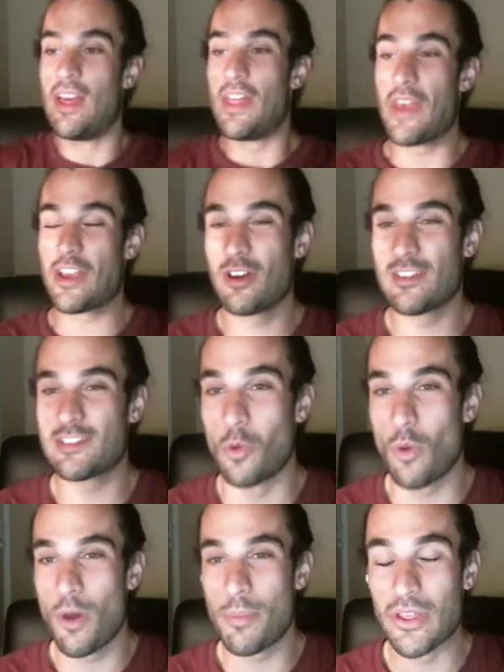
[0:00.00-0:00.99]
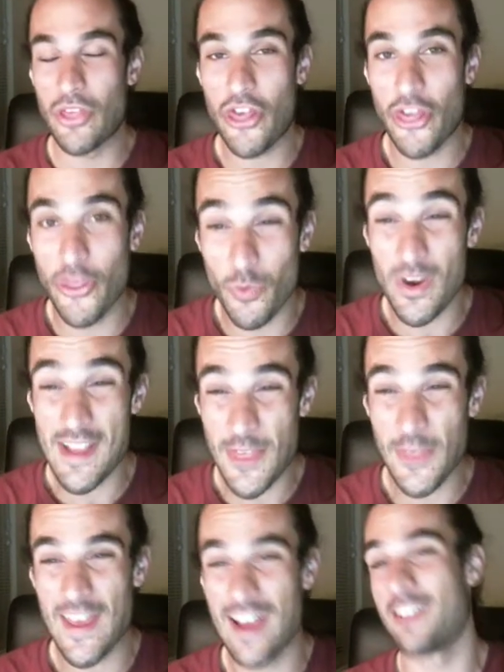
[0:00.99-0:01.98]
They cost a whopping
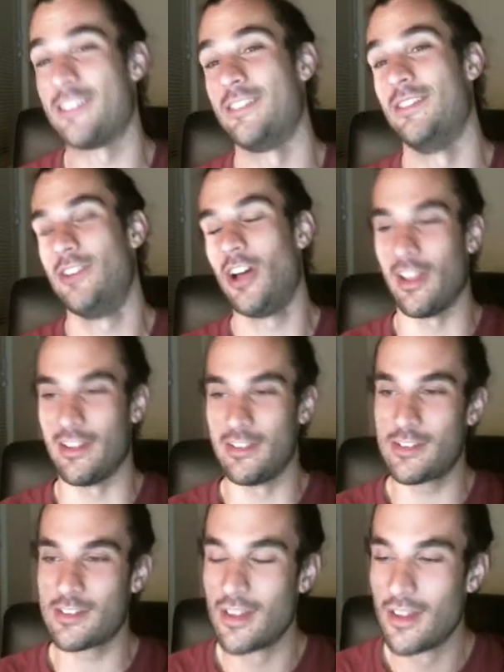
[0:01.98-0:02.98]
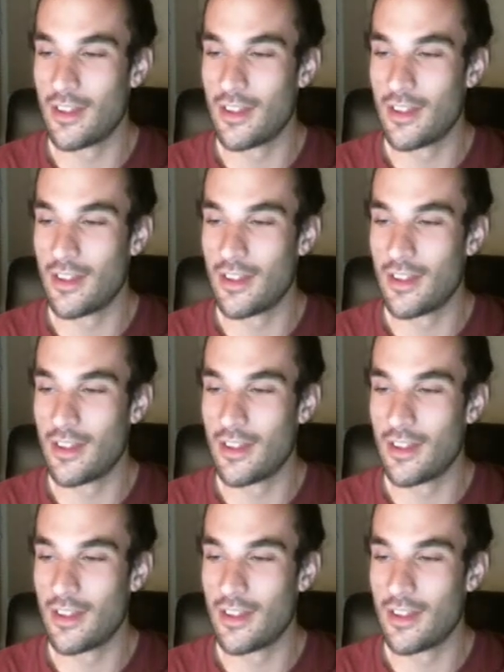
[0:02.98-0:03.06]
$3,000.